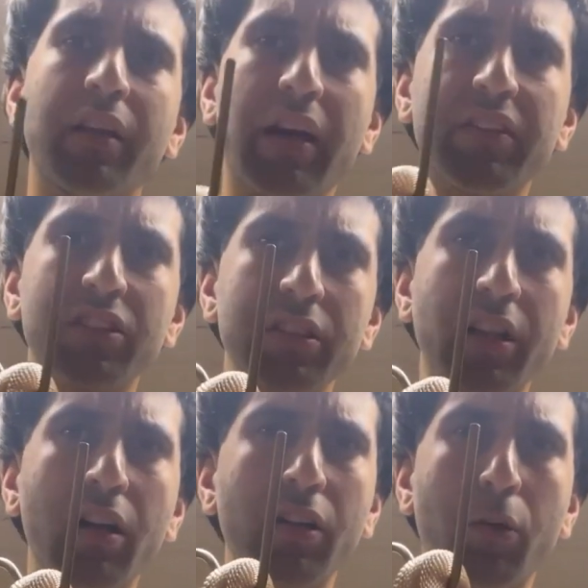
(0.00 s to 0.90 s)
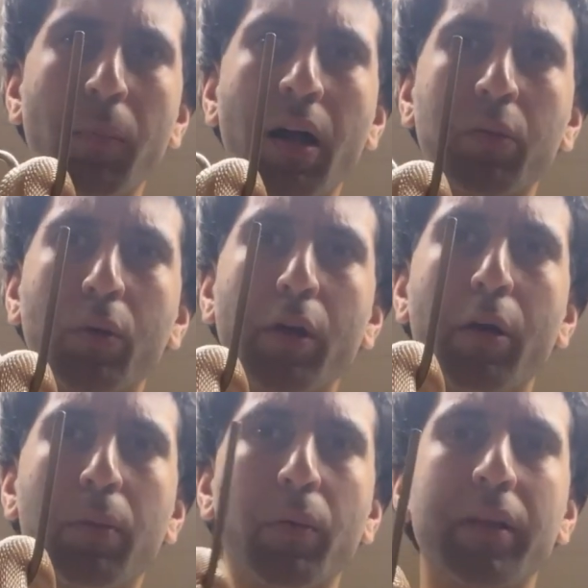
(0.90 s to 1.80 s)
I have this young little monocle
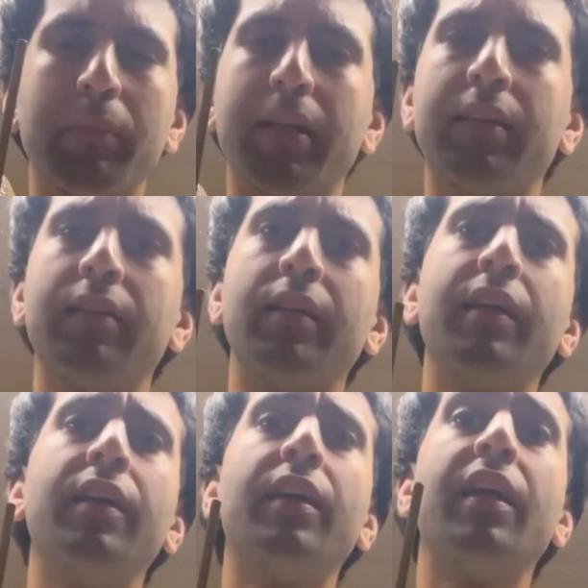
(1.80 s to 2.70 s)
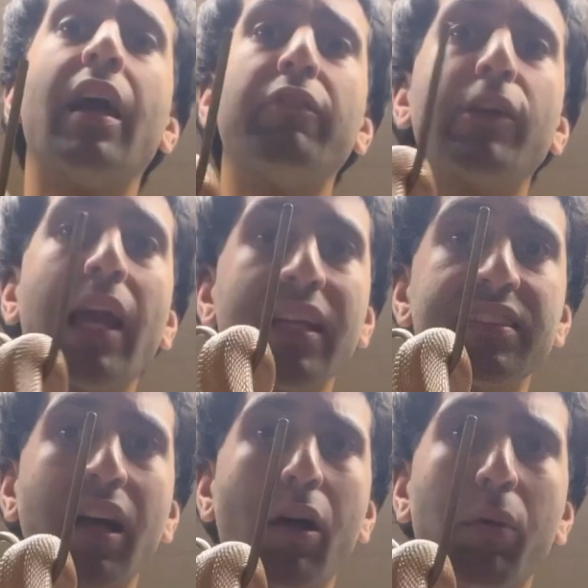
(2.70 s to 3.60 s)
cobra with me. Now if you can't
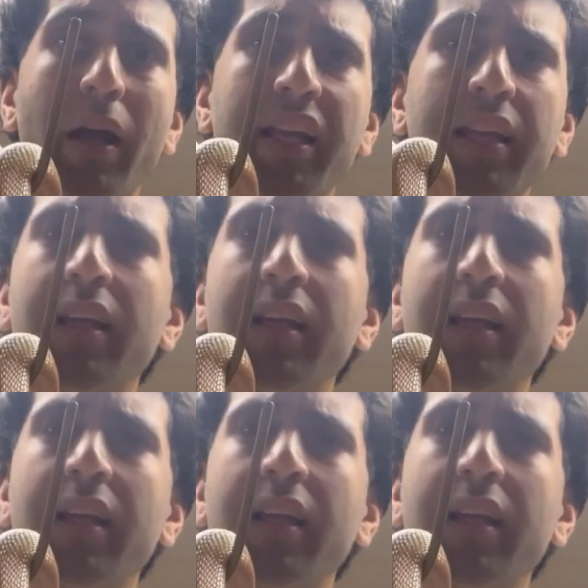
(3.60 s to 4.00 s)
tell already,